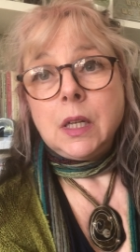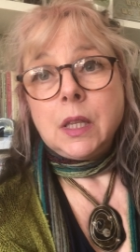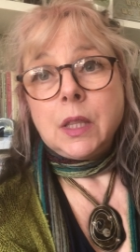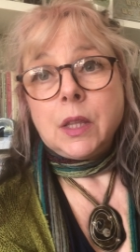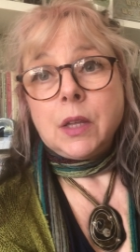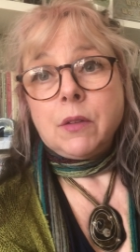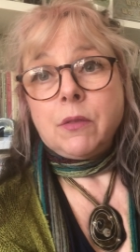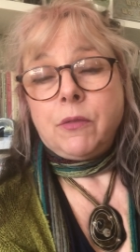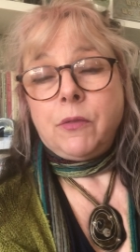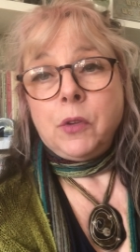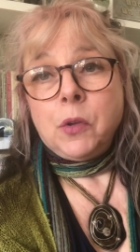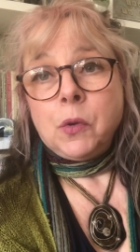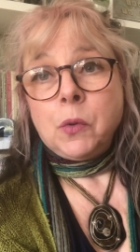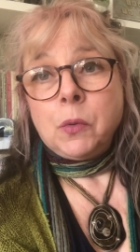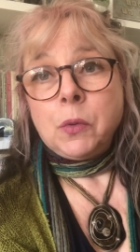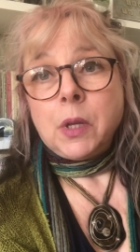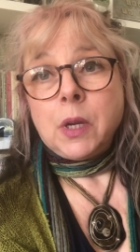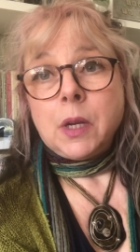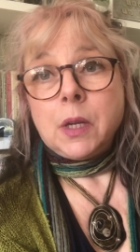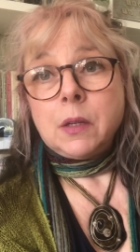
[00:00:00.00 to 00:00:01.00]
that
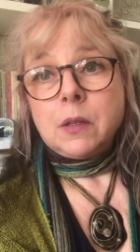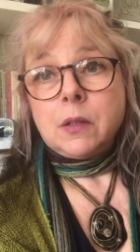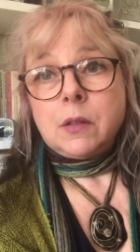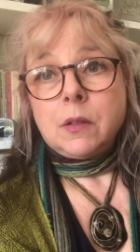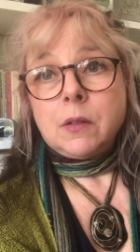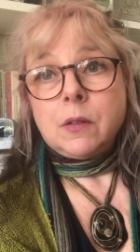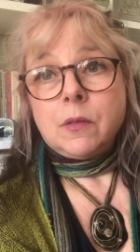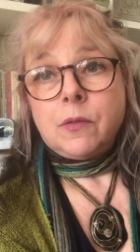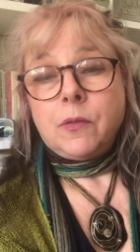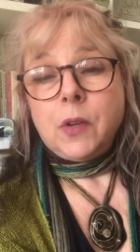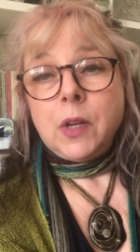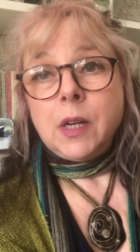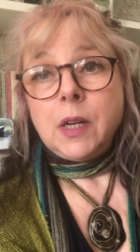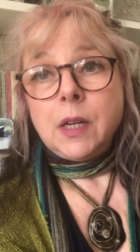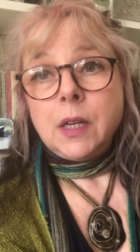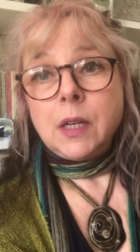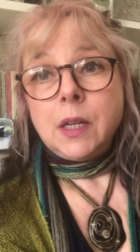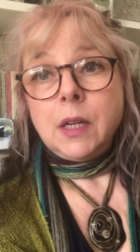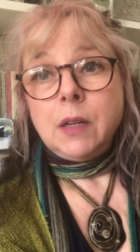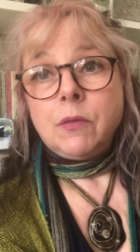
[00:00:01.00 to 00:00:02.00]
fuel that
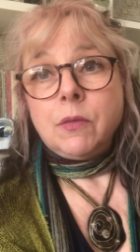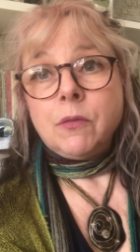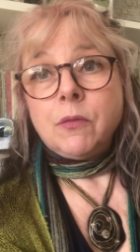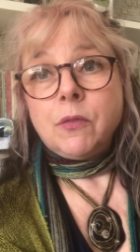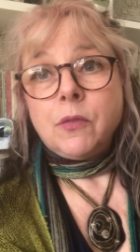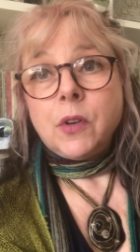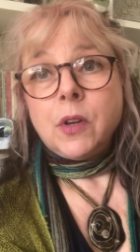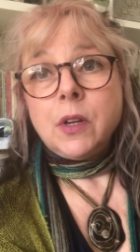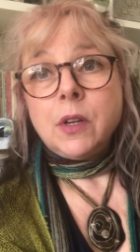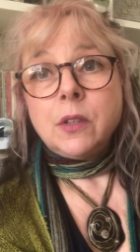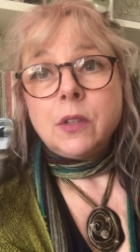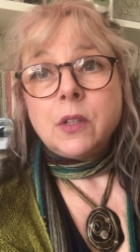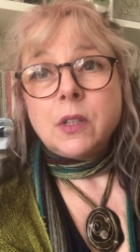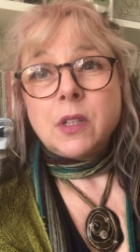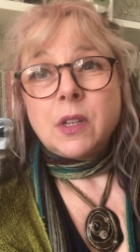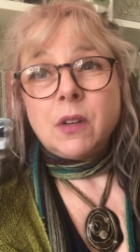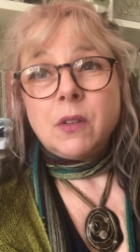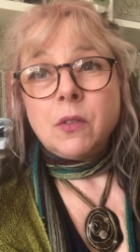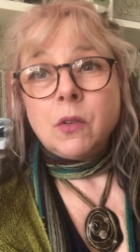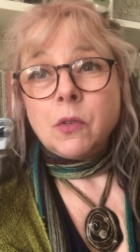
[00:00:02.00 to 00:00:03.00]
feeling even further.
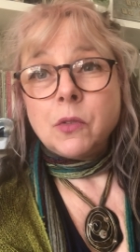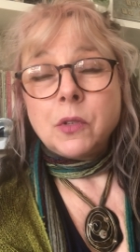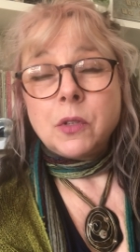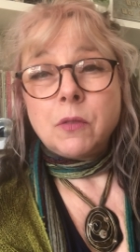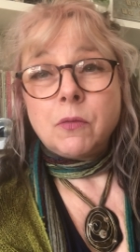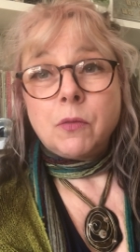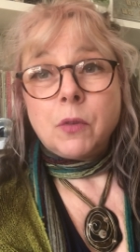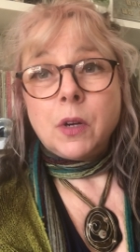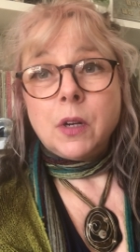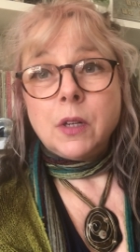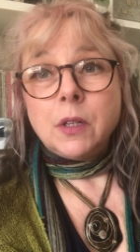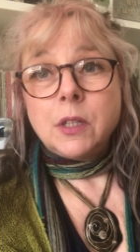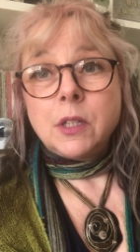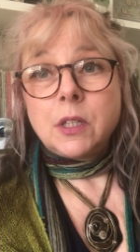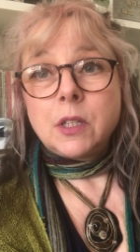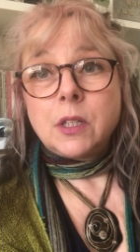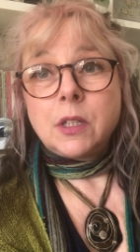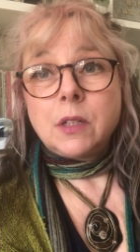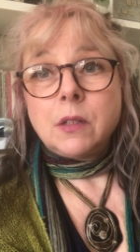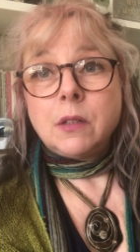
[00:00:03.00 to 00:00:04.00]
So lots of
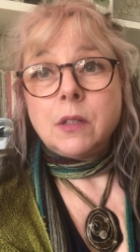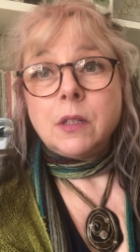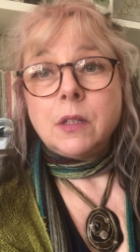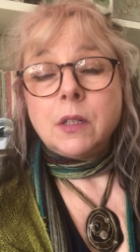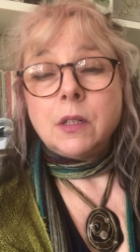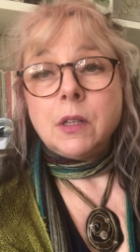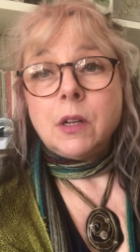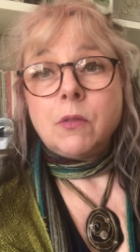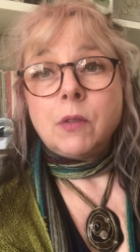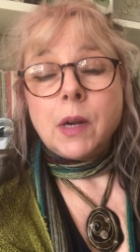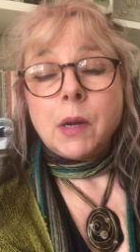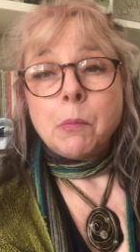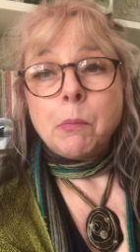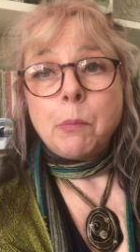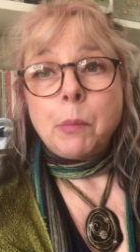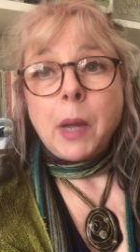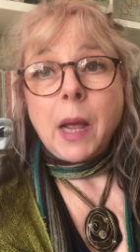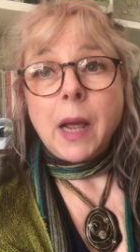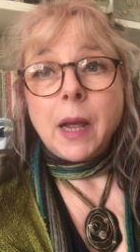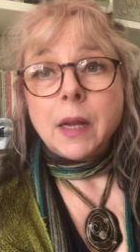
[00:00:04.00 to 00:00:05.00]
words
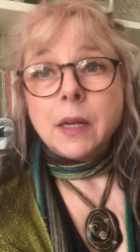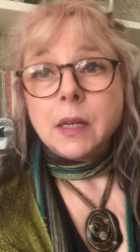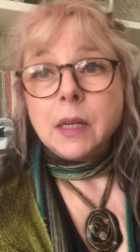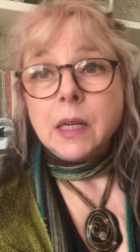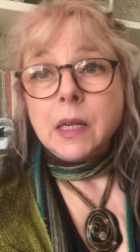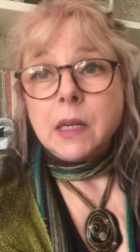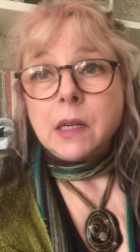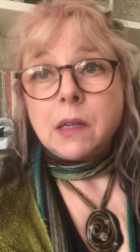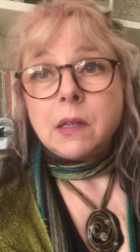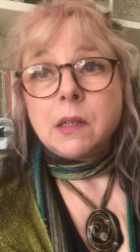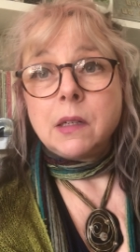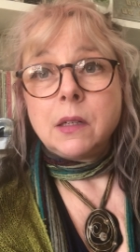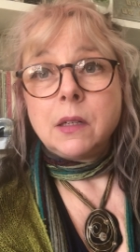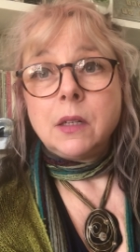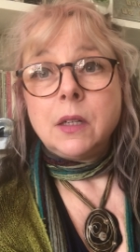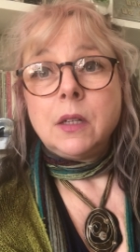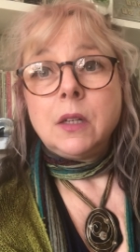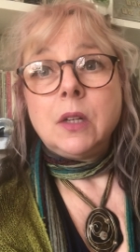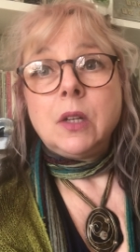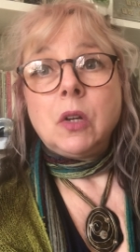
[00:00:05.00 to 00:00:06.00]
around panic,
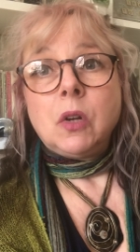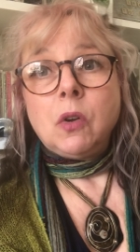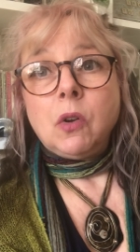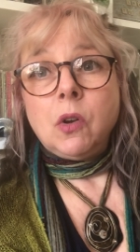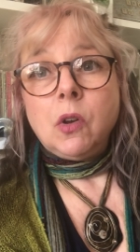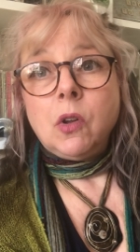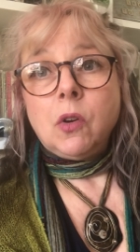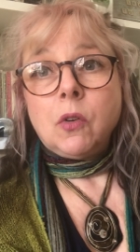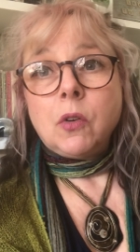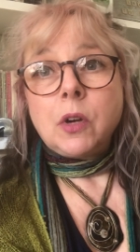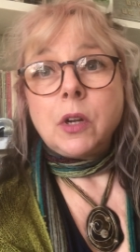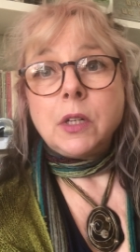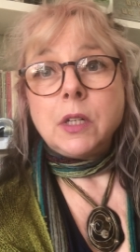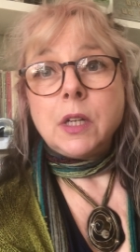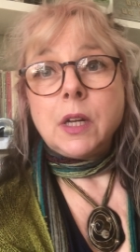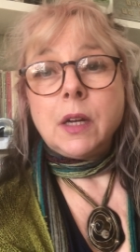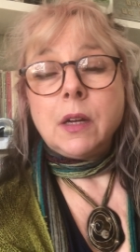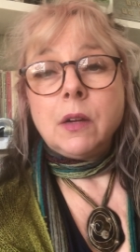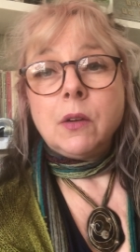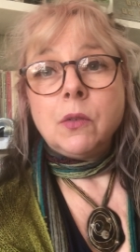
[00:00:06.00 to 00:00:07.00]

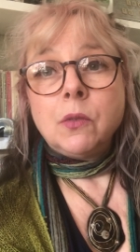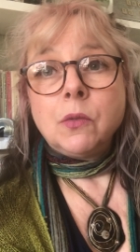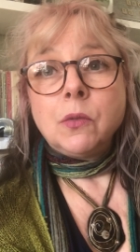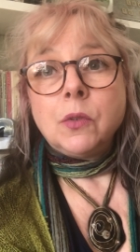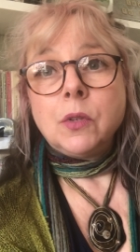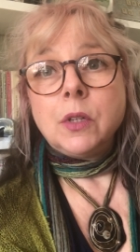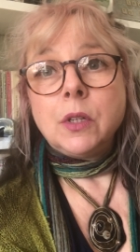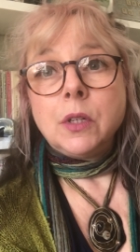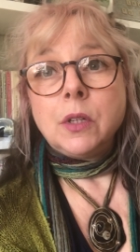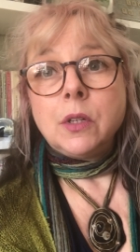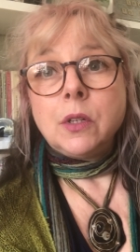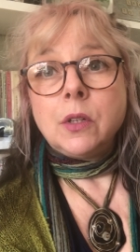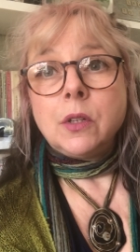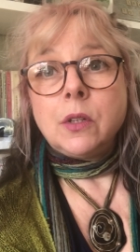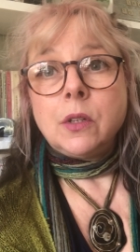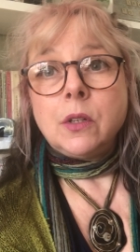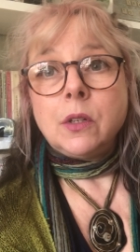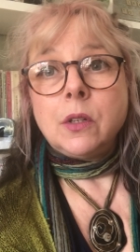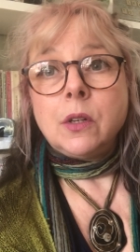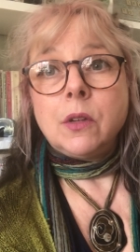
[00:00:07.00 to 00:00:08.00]
lockdown,
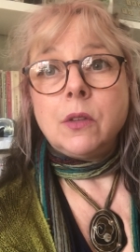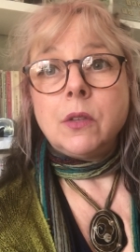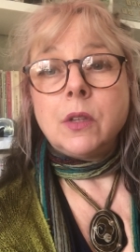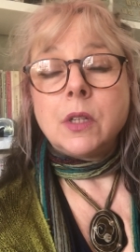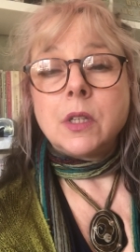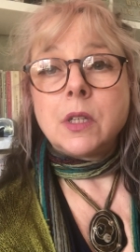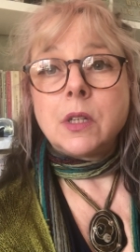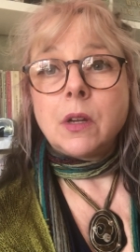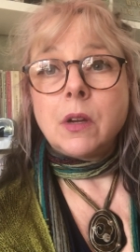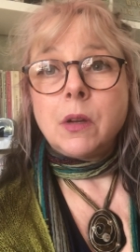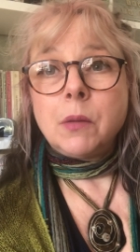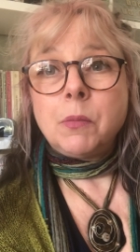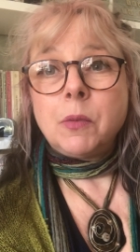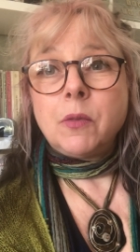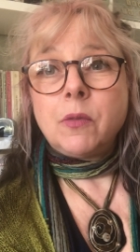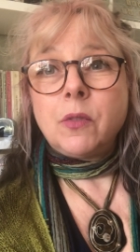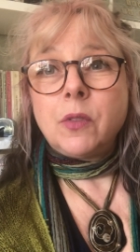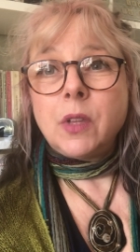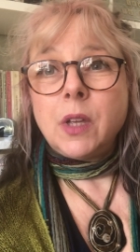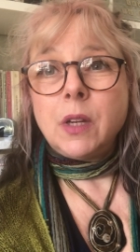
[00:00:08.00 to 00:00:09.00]
you know, this type
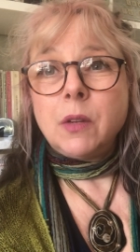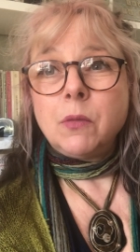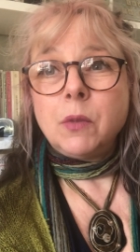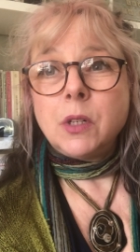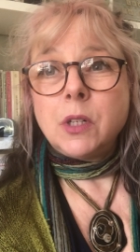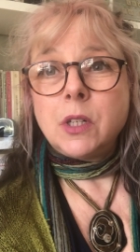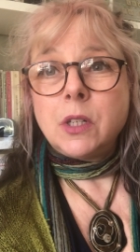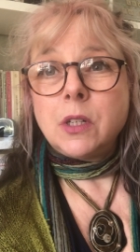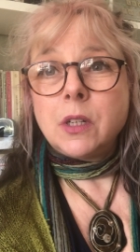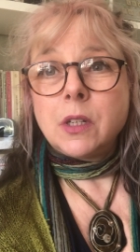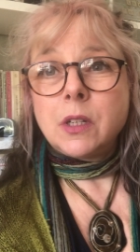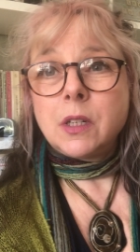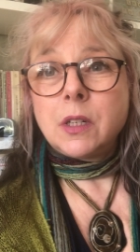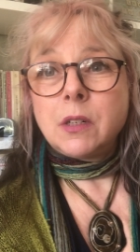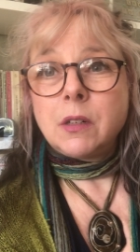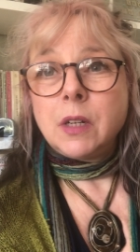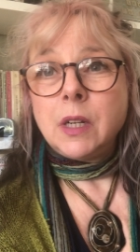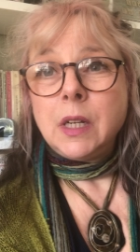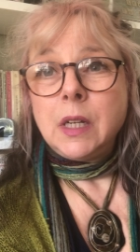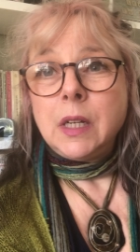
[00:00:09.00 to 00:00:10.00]
of thing, which just